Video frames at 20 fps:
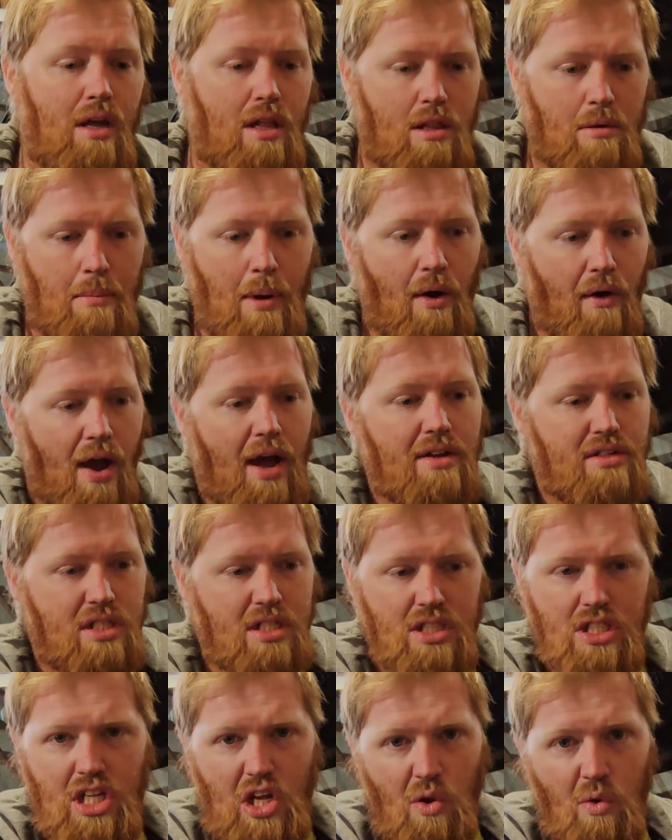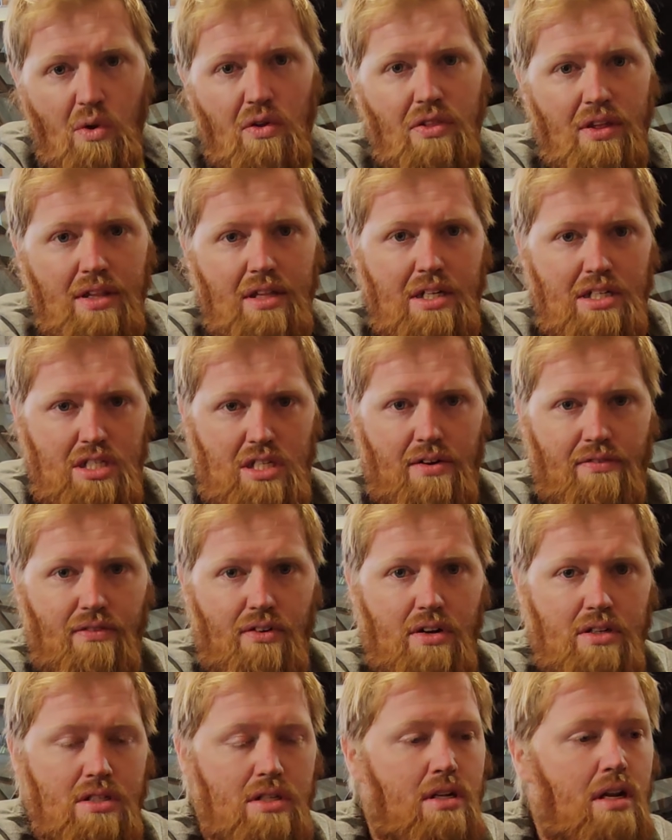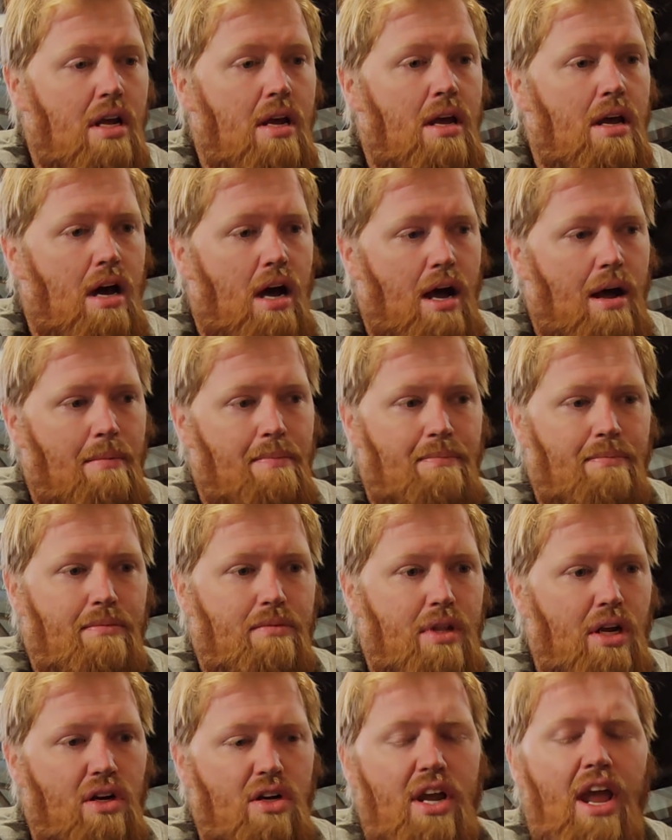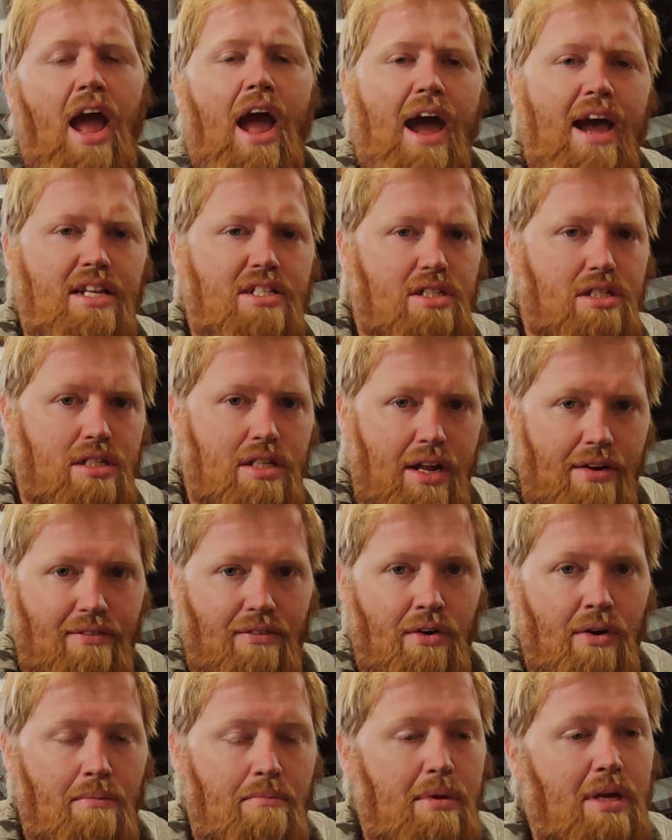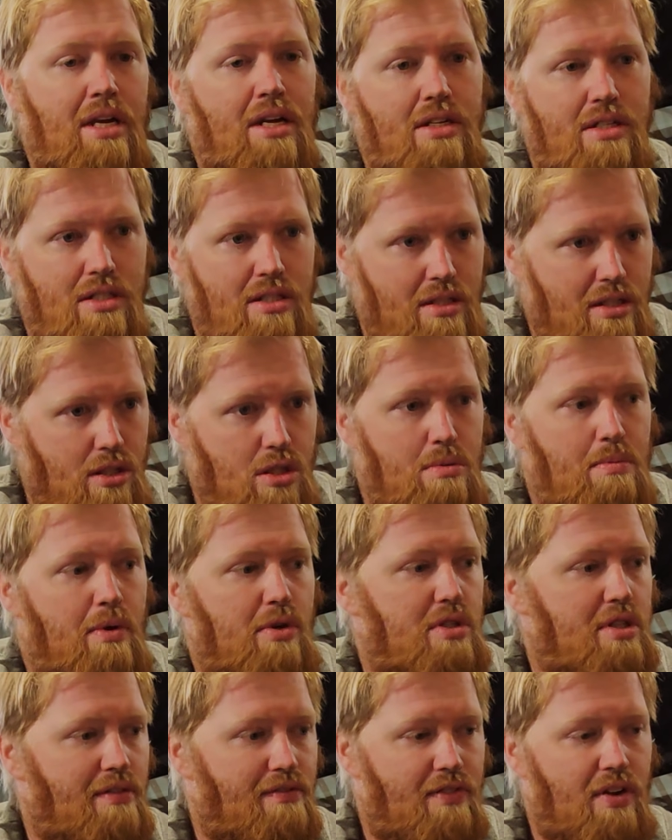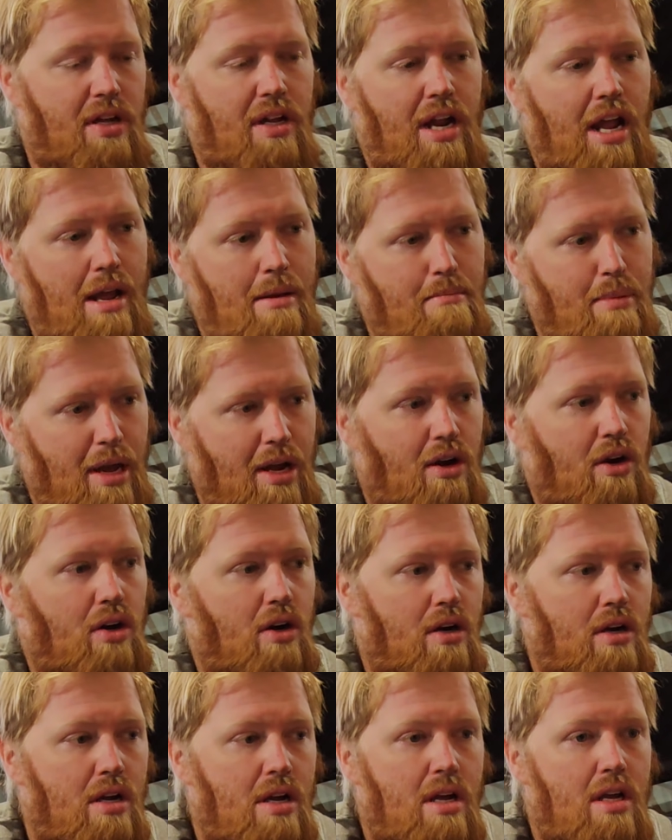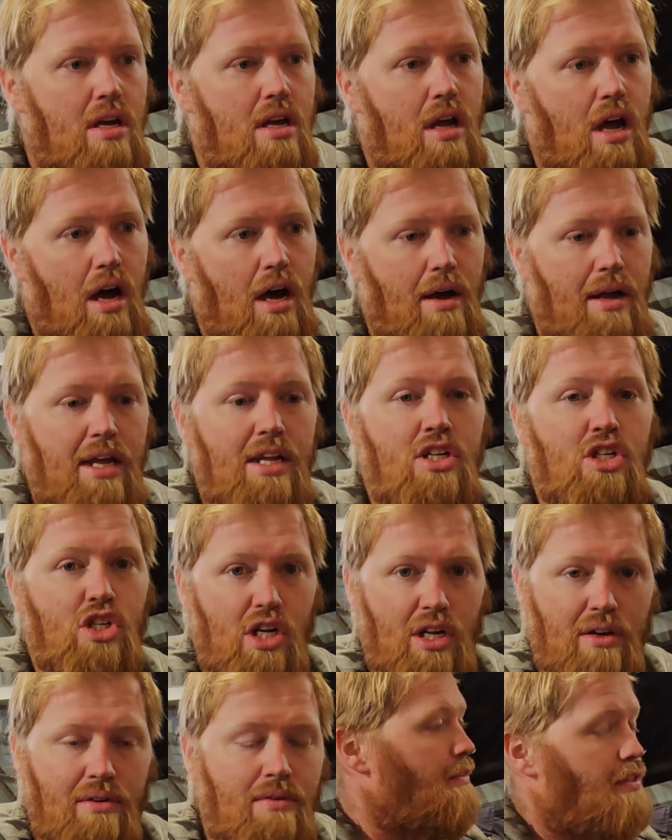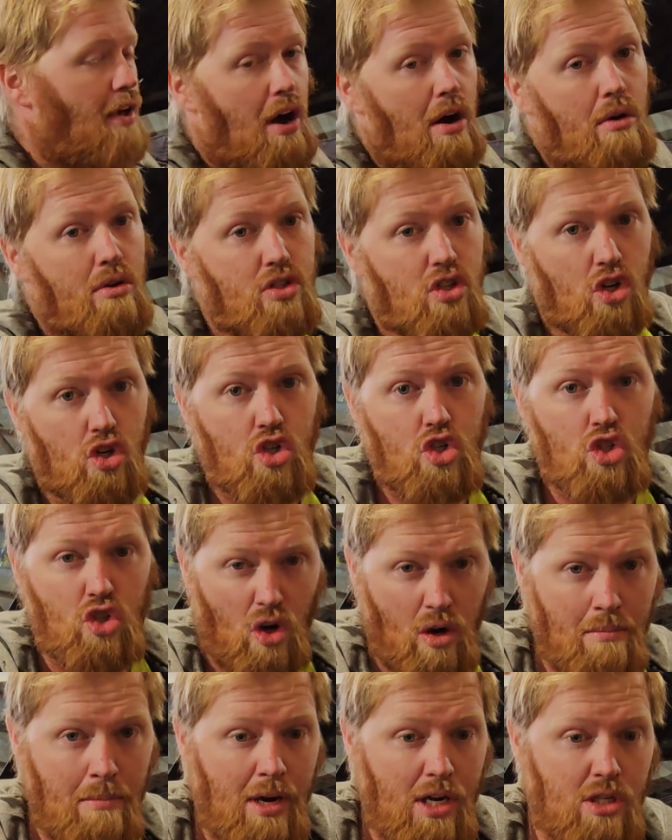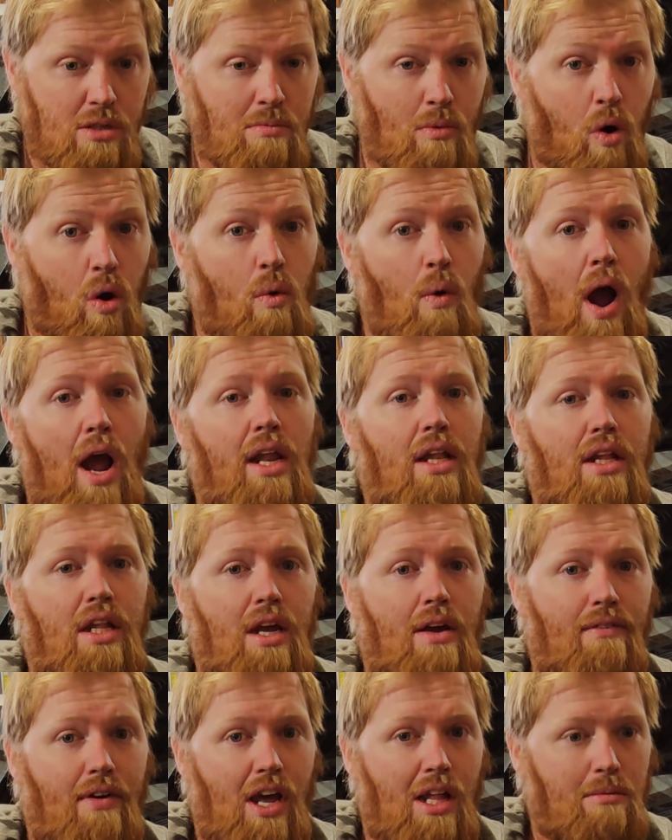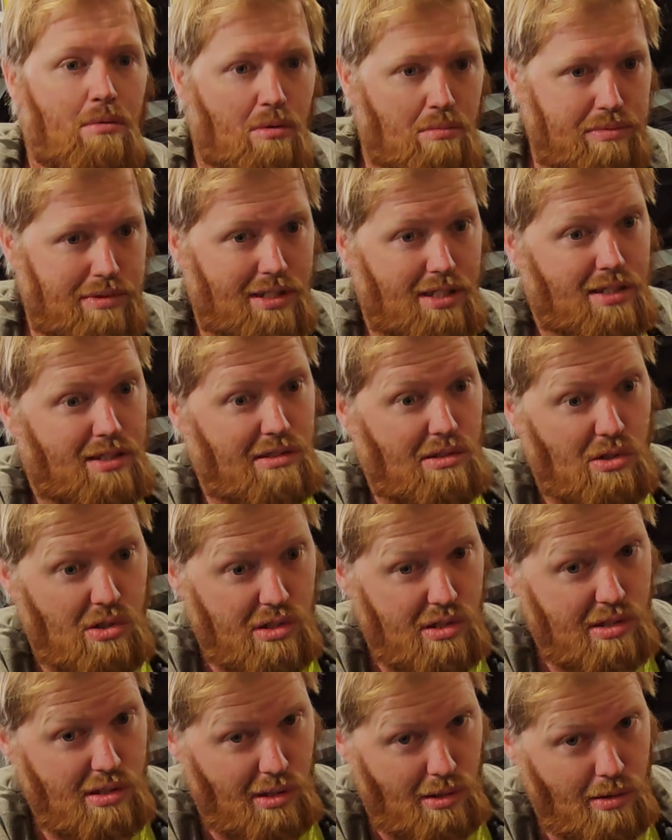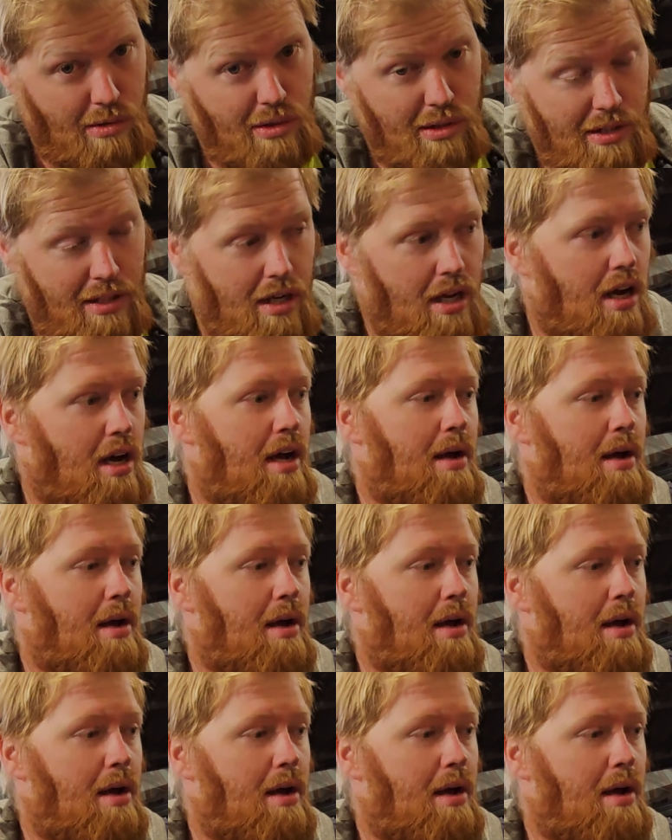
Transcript: The bell housing's the only thing that's different. They're cast different because they're supposed to fit a bigger engine. Those are so much more widely available because they're stolen.